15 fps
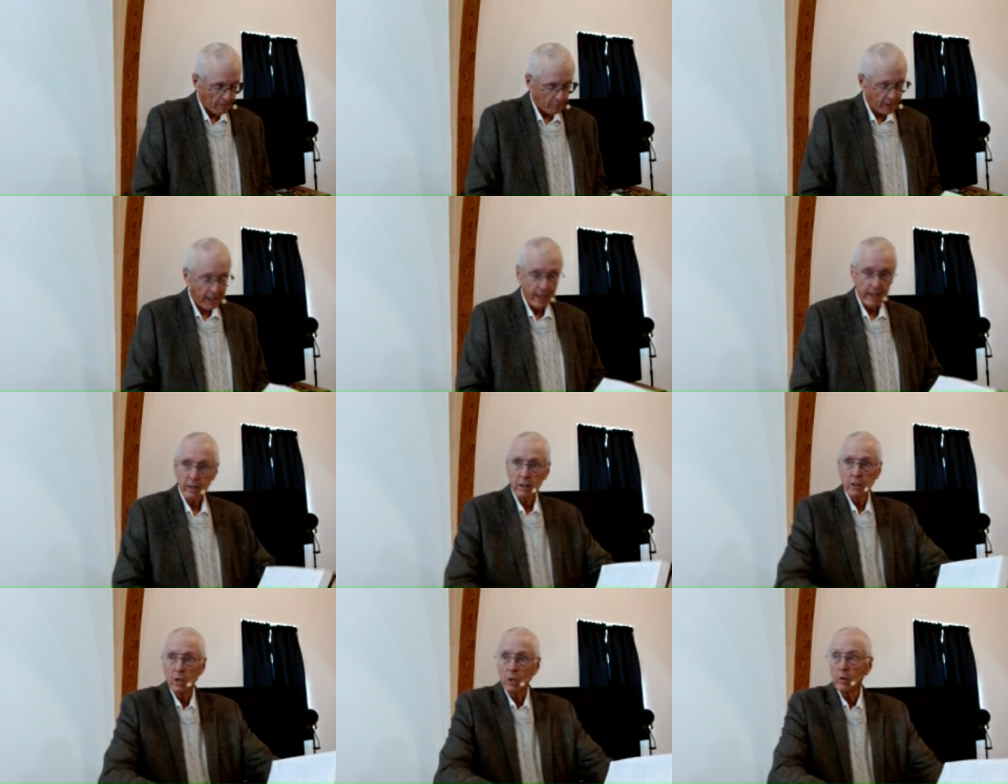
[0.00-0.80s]
but I
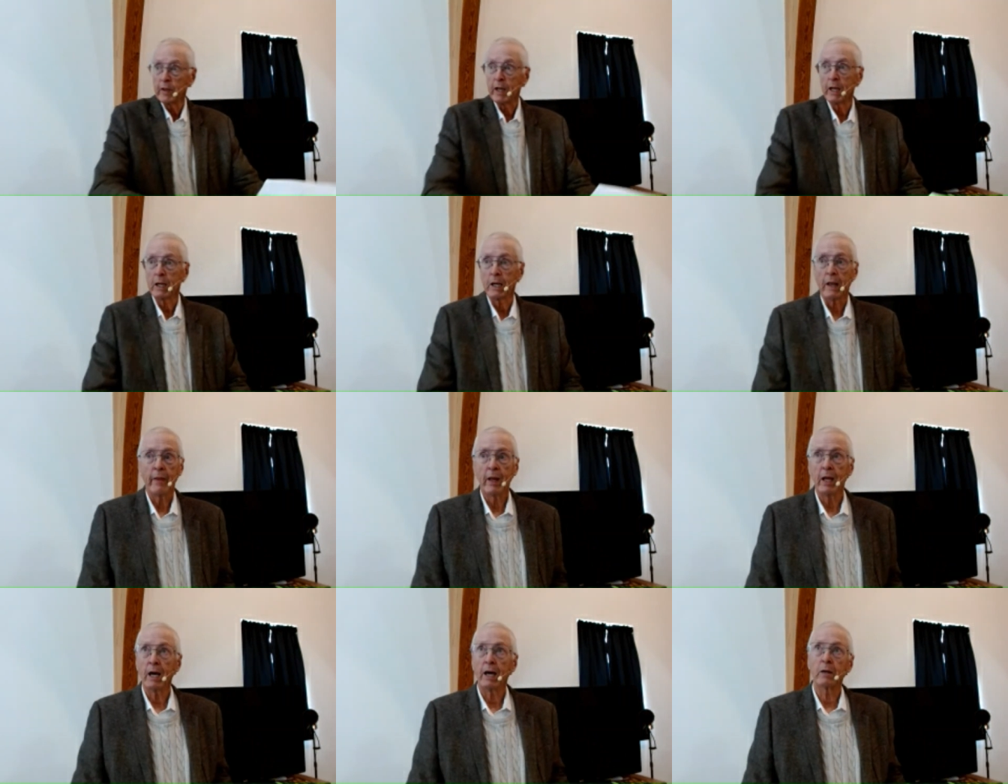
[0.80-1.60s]
didn't know that, and
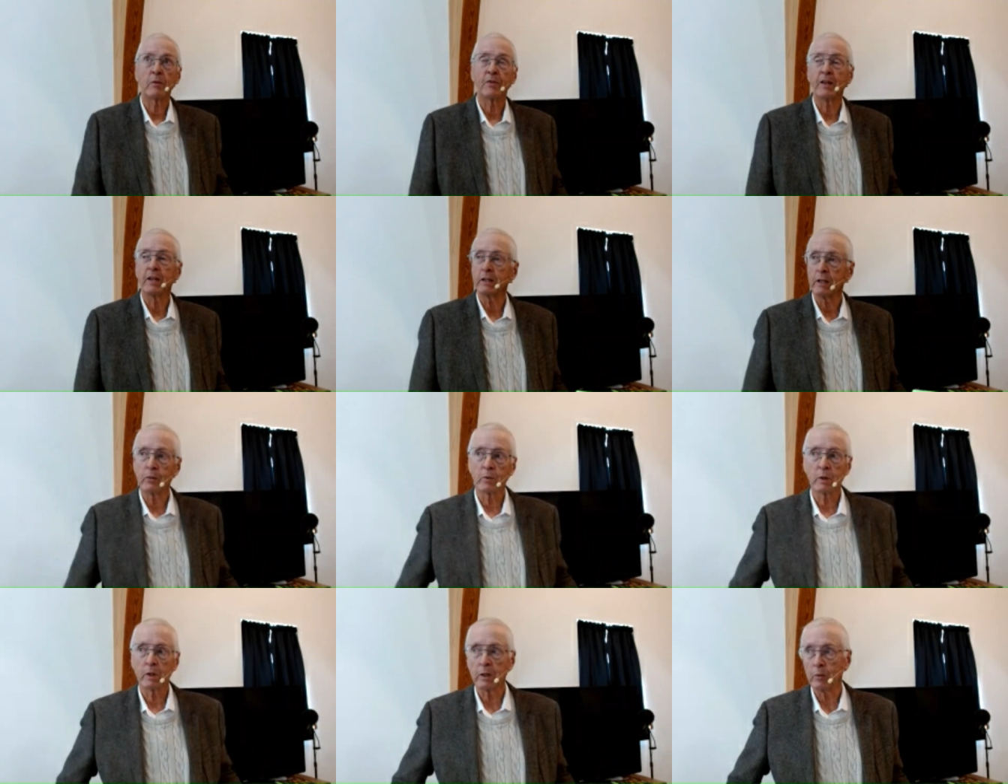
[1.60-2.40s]
they, I don't think they
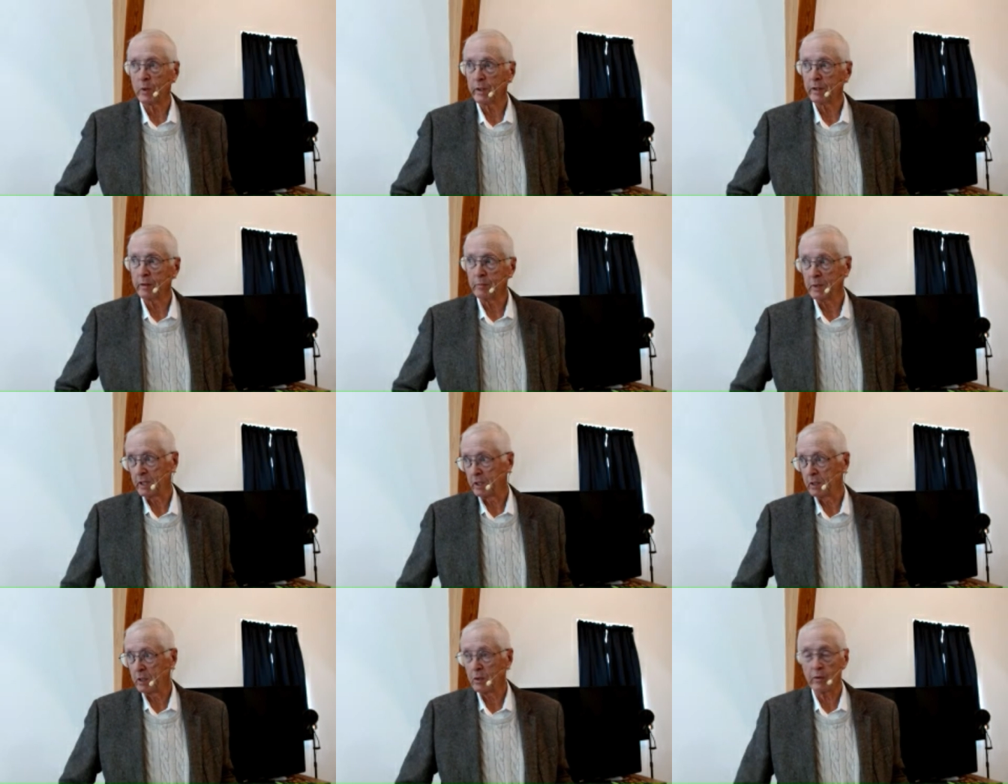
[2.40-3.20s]
really wanted me to
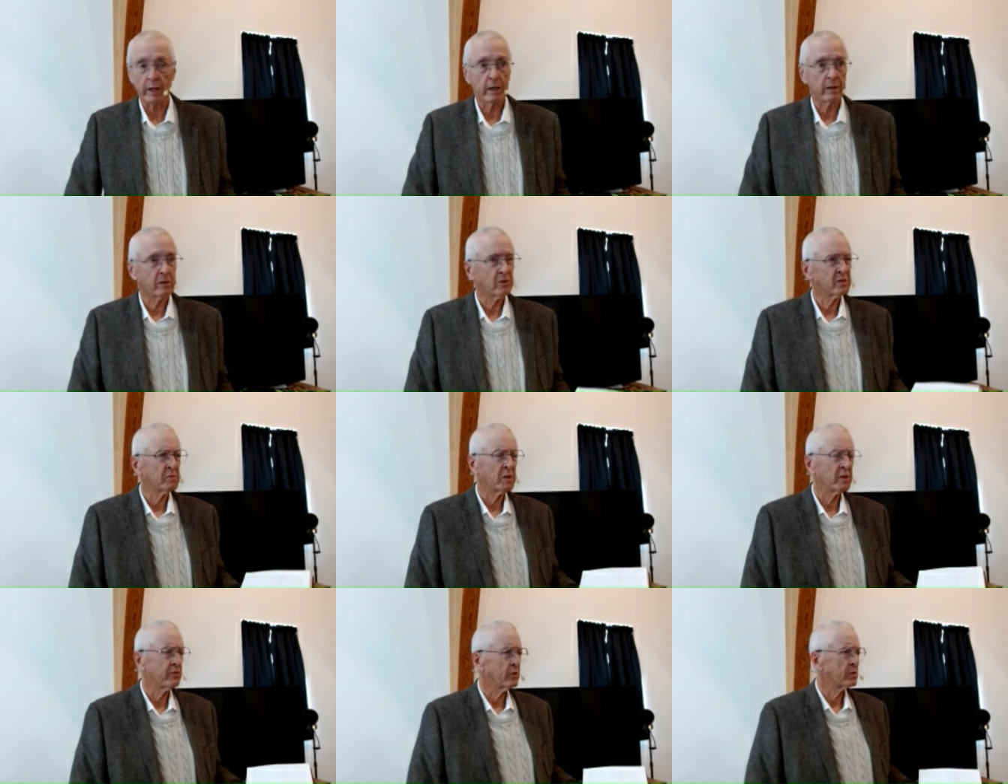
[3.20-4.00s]
know that. Of course,
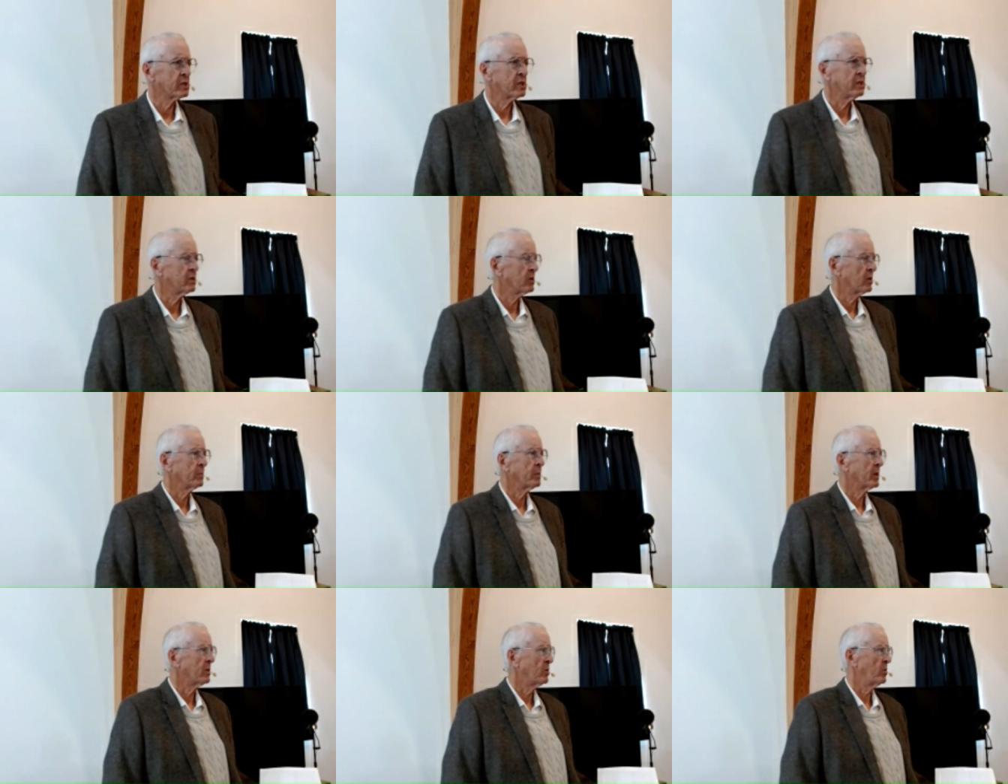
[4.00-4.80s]
my folks didn't talk
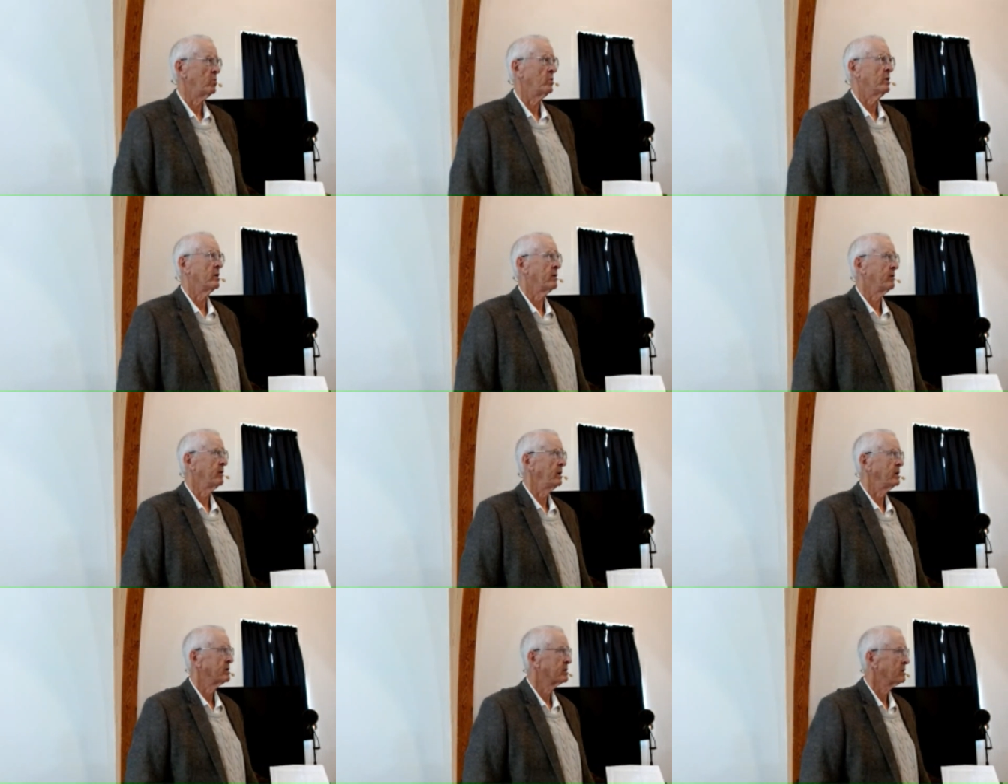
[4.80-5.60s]
about a whole lot of
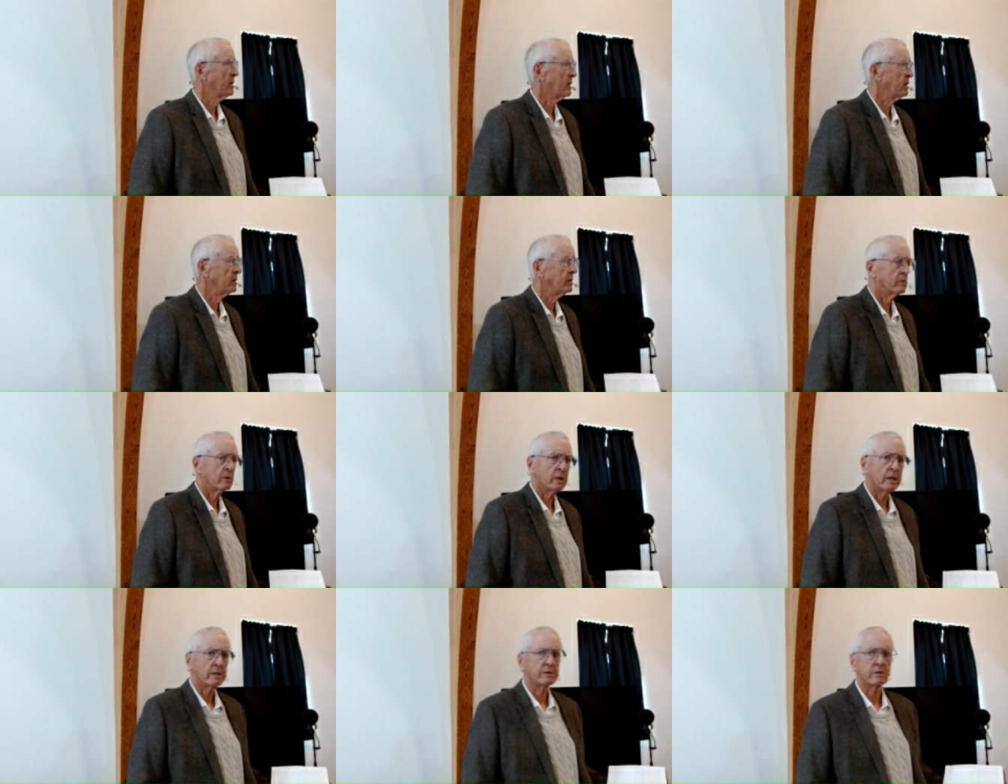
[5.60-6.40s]
things. I didn't
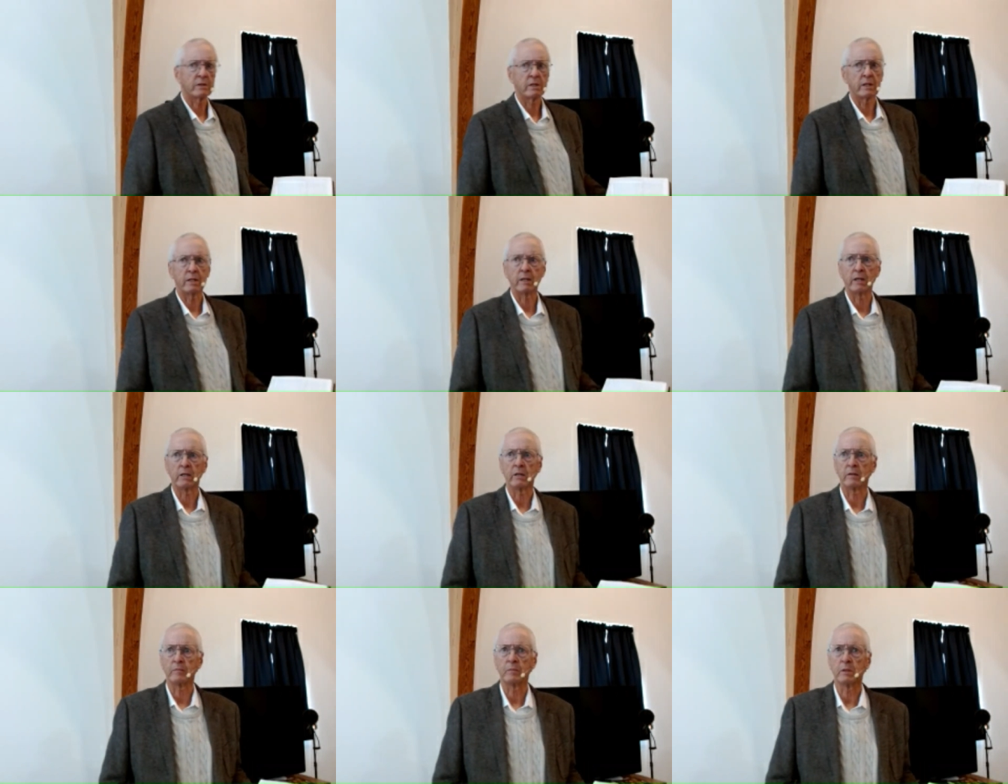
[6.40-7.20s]
realize that they'd had
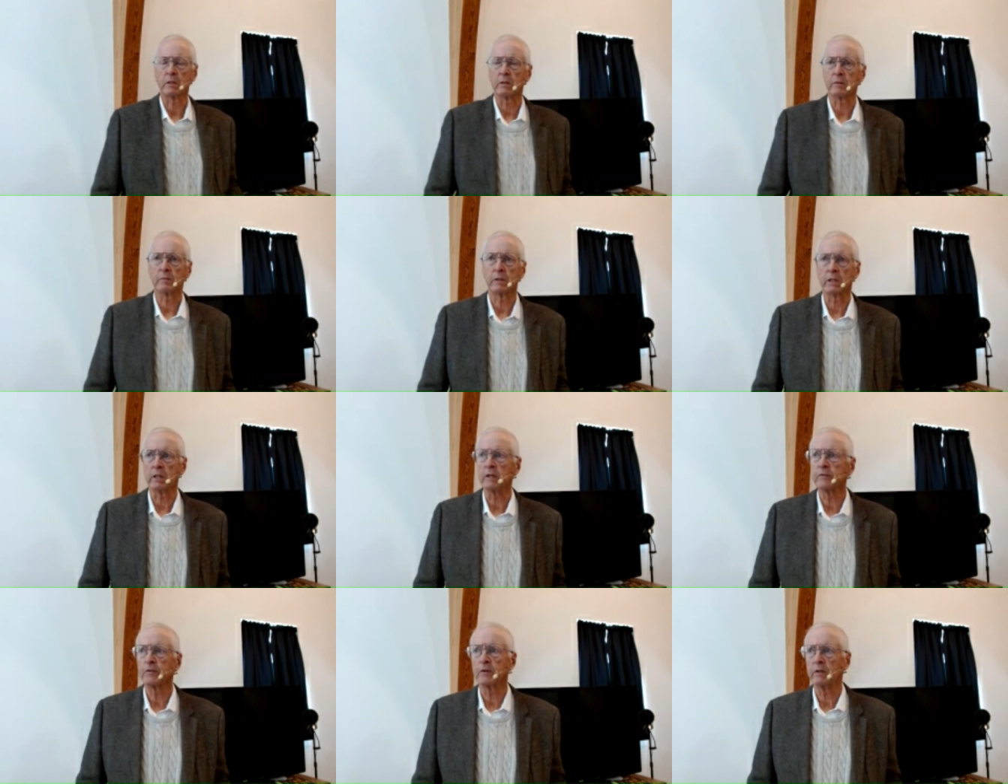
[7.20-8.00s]
a, uh, an
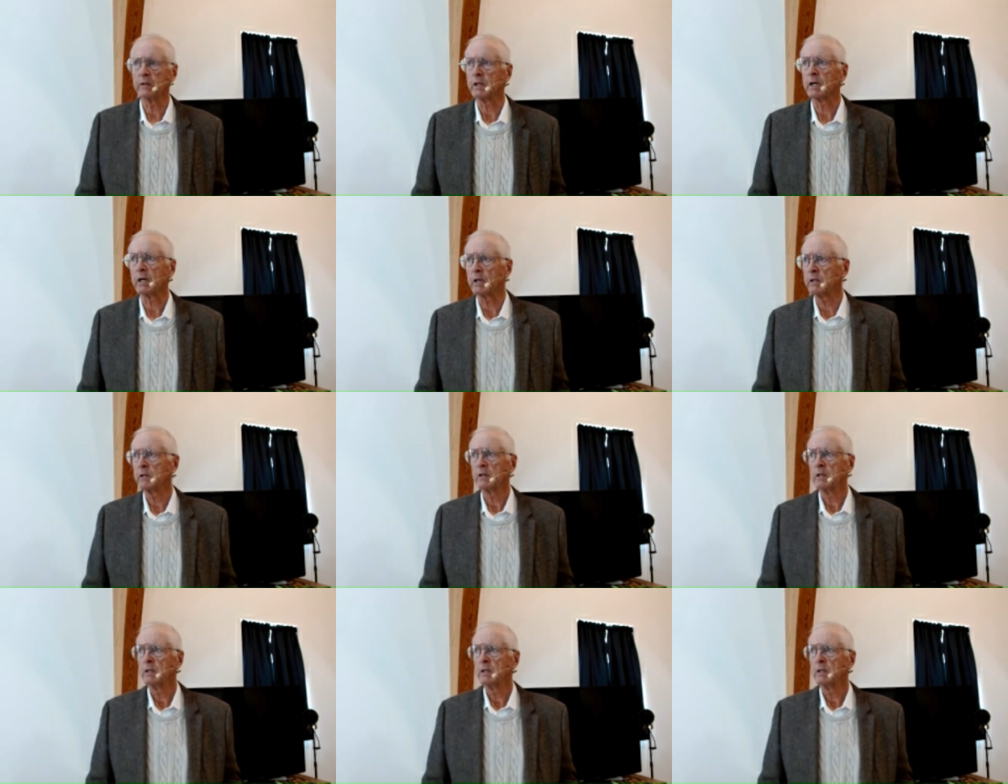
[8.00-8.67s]
infant die